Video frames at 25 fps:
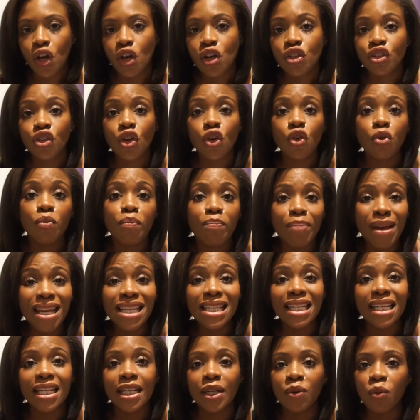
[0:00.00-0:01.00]
So
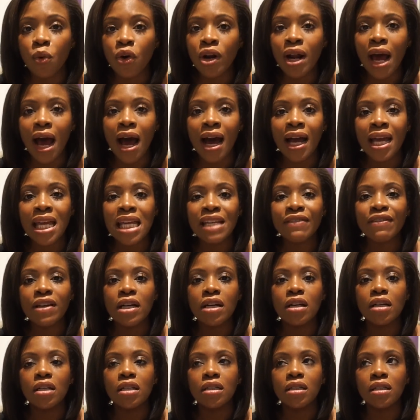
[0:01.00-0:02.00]
basically what I've
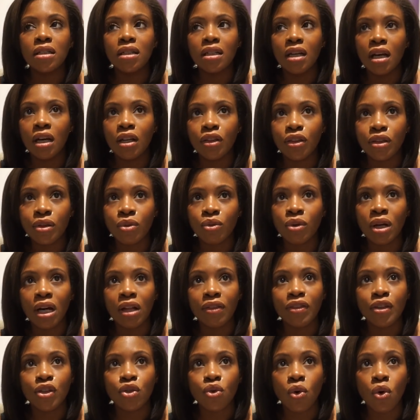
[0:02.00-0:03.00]
learned
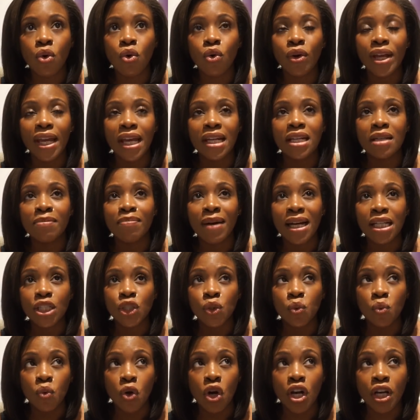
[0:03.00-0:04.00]
throughout this whole getting back
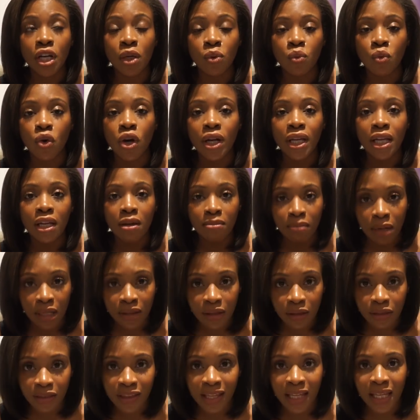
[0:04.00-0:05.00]
to work and working
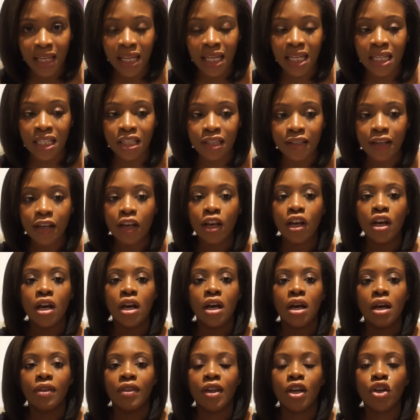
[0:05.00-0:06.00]
mother thing is
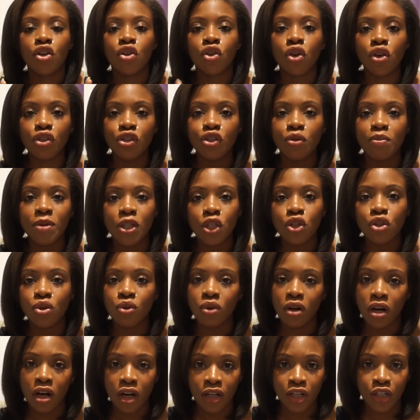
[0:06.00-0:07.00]
that not to be
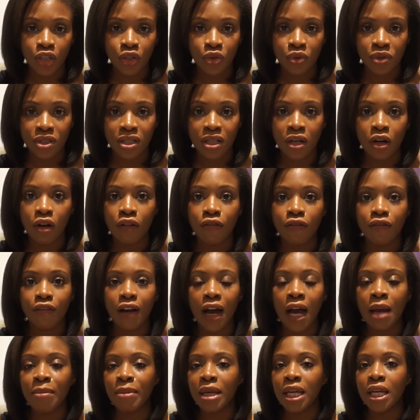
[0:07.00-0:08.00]
too hard on yourself.
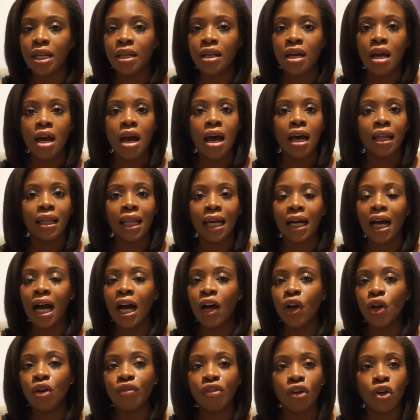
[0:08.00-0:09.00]
I mean, like
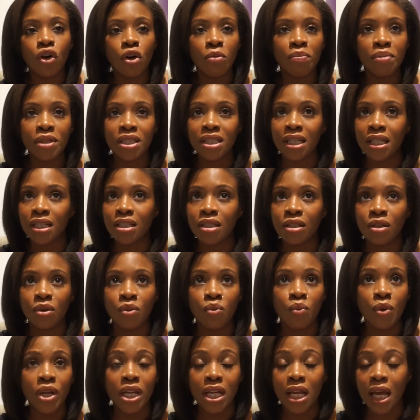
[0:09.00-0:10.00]
I overcompensated
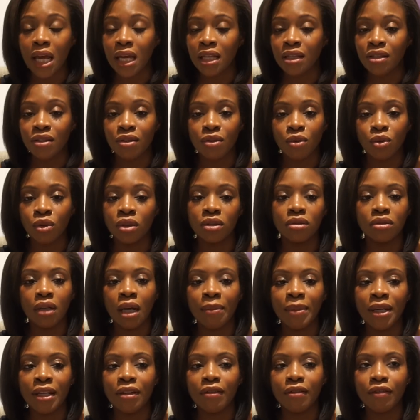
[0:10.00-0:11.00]
at weekends, or I
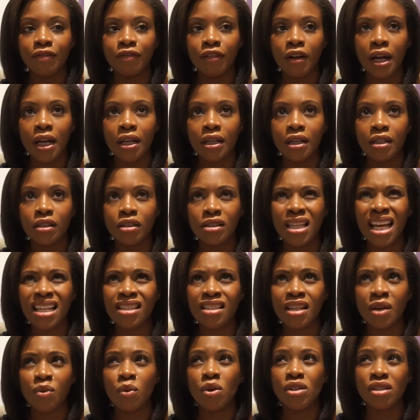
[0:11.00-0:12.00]
mean,
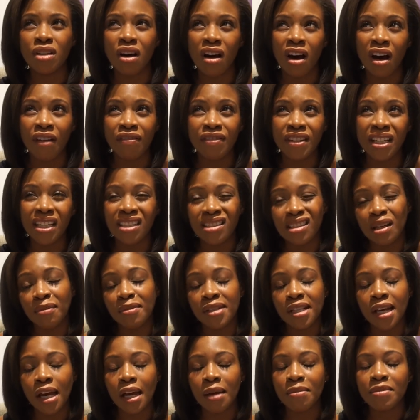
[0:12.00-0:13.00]
Saturday was a half day
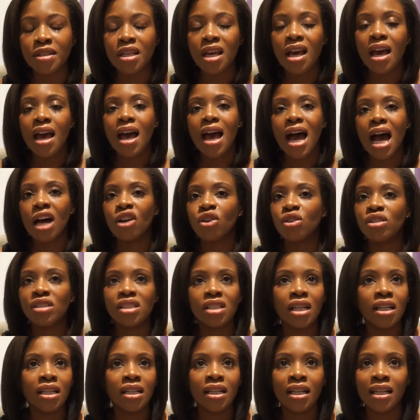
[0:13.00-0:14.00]
sometimes. And on
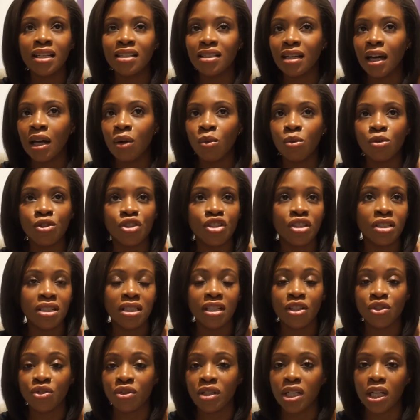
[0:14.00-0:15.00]
Sundays, I would just
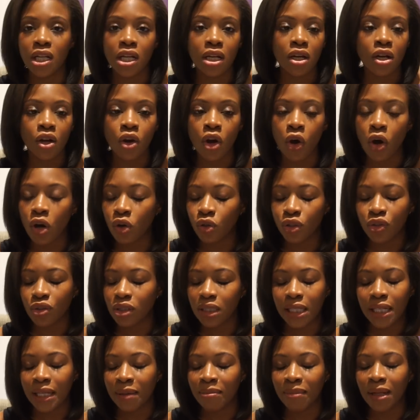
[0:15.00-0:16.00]
literally
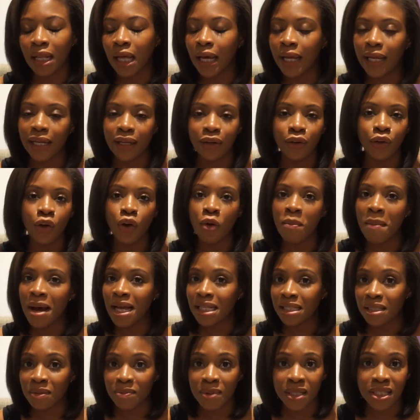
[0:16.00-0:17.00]
coddle him like no
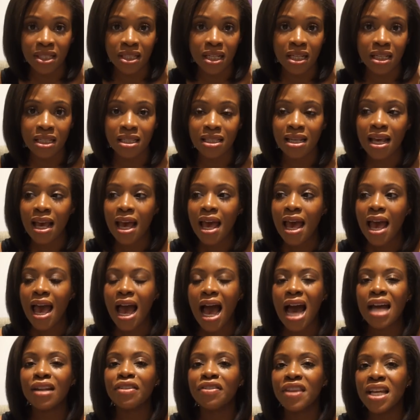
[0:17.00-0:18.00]
man's business.
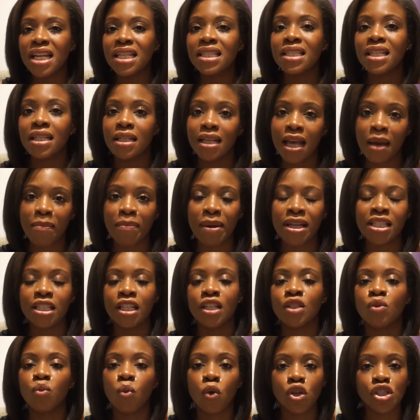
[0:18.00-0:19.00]
And things did get better
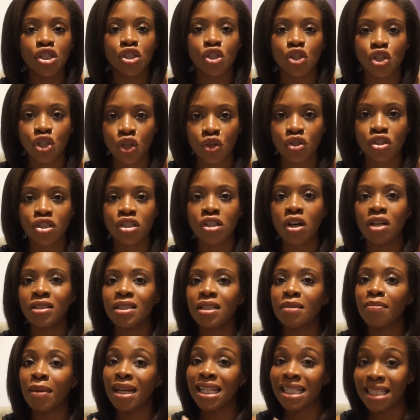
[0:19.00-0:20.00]
because once the show
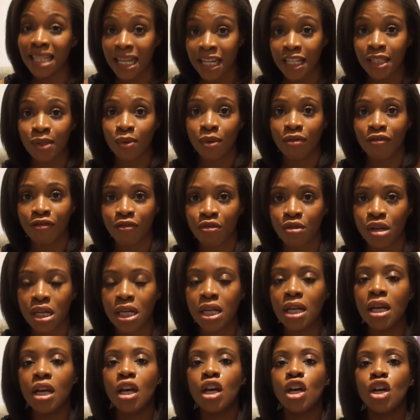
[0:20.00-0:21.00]
started, my days were
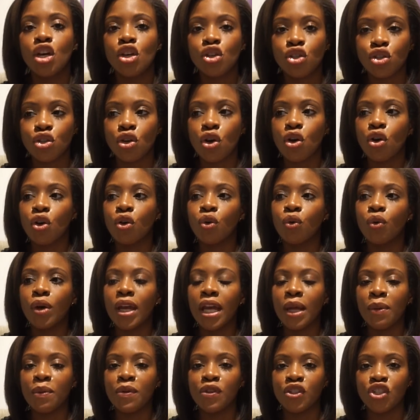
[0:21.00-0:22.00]
free. So
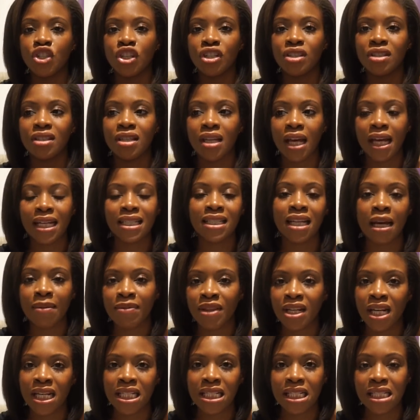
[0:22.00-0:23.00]
it was just nighttime
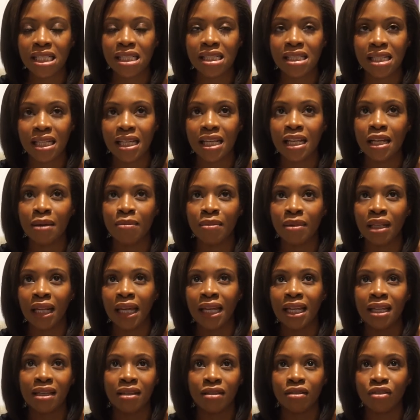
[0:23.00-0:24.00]
that I didn't see him.
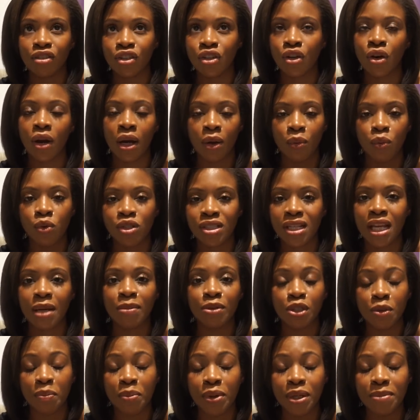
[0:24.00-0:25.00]
Like, you know, I wasn't
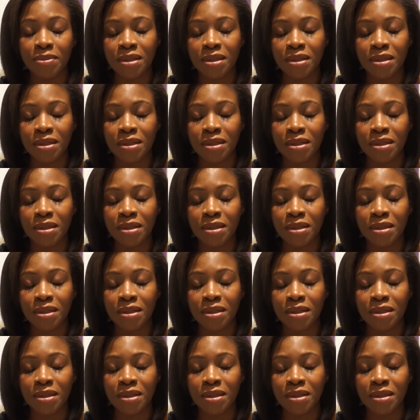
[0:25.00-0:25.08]
able to put